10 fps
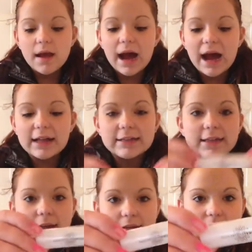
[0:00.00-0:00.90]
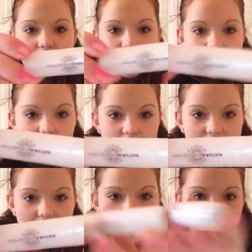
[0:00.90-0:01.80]
And this is what it looks
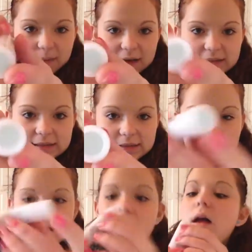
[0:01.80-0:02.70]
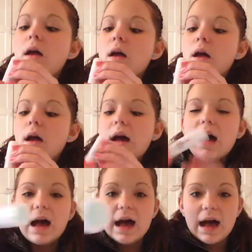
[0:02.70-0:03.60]
like. My sister
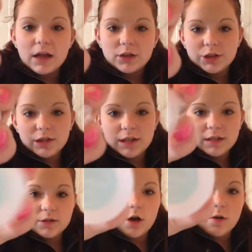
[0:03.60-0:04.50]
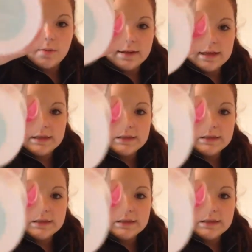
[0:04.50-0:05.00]
actually told me